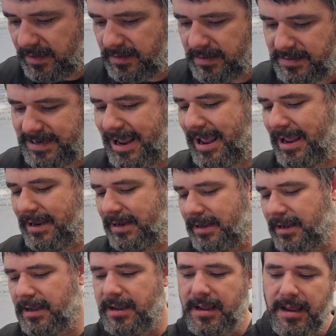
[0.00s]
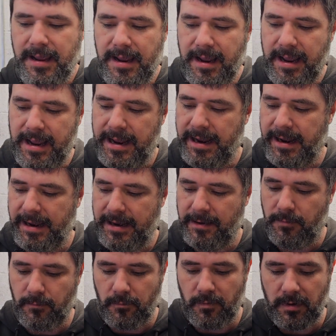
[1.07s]
in the tank,
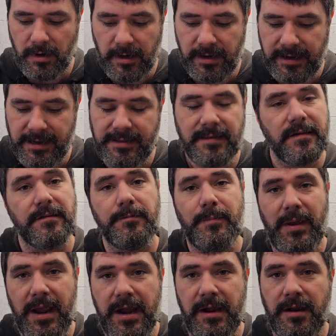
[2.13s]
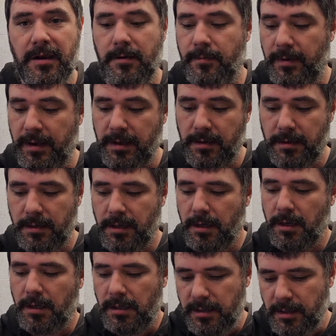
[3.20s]
and we're going to get this painted, but
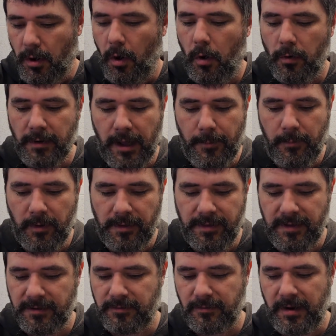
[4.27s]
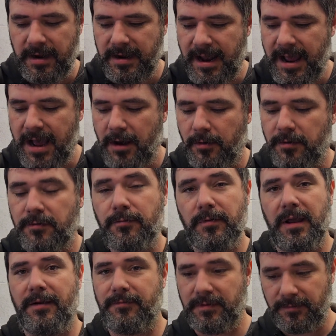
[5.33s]
the hold up with this right now is
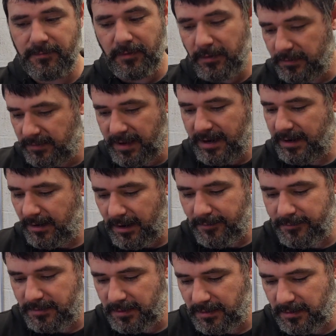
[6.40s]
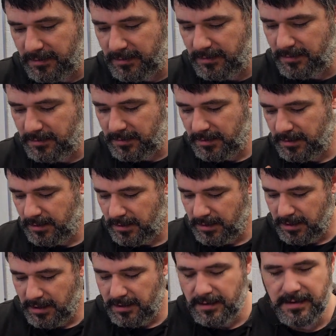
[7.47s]
we have to first take it off to
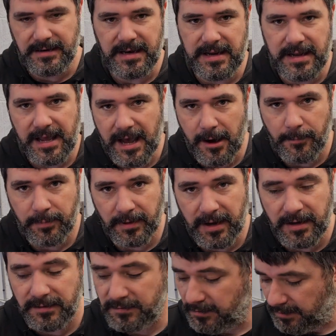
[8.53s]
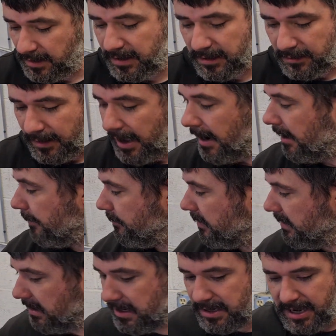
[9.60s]
the decal place so they can line up
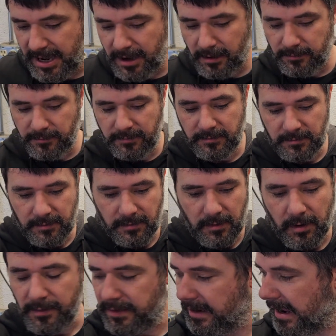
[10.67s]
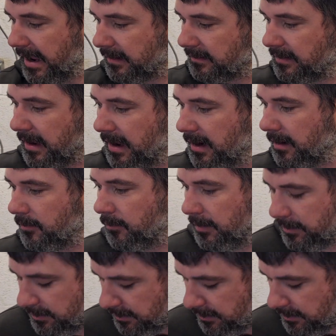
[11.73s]
the decals on the gas tank with